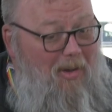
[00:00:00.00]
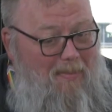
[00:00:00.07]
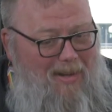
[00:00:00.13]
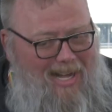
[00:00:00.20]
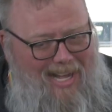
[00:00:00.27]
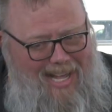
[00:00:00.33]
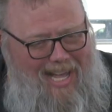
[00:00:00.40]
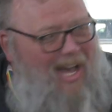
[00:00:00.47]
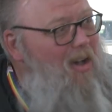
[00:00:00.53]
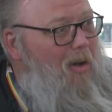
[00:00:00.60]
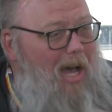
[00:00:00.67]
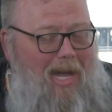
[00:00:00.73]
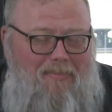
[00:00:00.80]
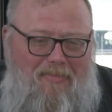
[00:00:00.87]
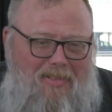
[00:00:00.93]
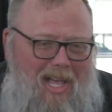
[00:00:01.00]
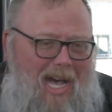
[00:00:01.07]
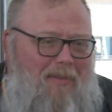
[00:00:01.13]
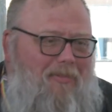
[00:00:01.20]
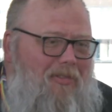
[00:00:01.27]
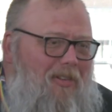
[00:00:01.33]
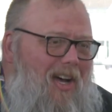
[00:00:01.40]
am I?
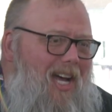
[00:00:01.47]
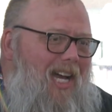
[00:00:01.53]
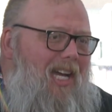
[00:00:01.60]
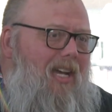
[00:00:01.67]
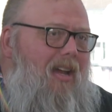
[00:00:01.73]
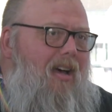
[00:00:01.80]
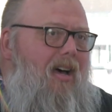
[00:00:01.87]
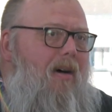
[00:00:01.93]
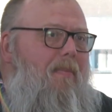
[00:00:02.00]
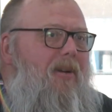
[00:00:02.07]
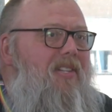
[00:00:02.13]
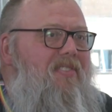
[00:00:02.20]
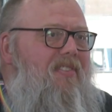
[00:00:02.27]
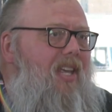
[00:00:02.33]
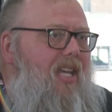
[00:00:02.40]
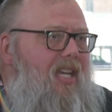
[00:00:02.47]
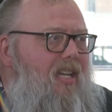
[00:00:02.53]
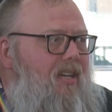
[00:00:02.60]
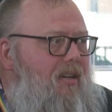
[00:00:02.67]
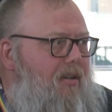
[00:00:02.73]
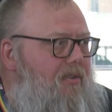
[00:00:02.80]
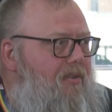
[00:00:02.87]
I'm fine, but it's taken
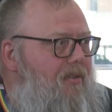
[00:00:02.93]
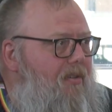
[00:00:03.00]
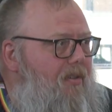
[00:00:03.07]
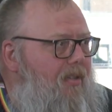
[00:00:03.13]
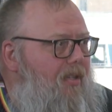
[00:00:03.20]
years.